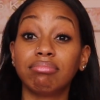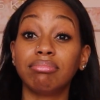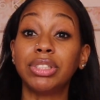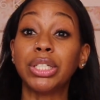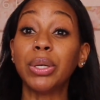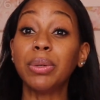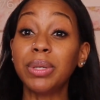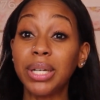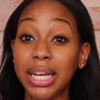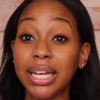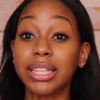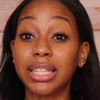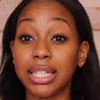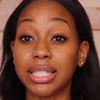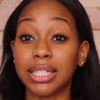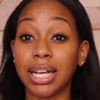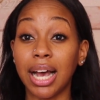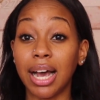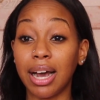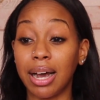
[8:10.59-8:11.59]
you need
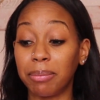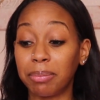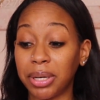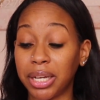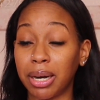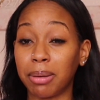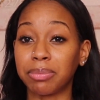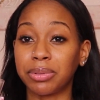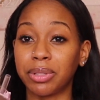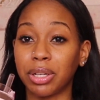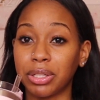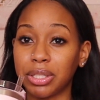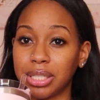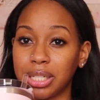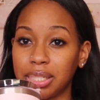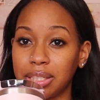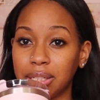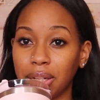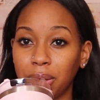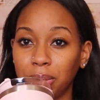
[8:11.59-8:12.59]
this cup, and I'm
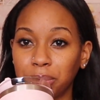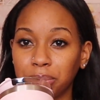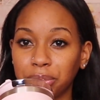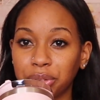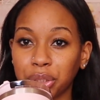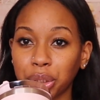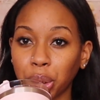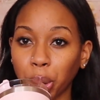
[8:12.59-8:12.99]
thirsty, so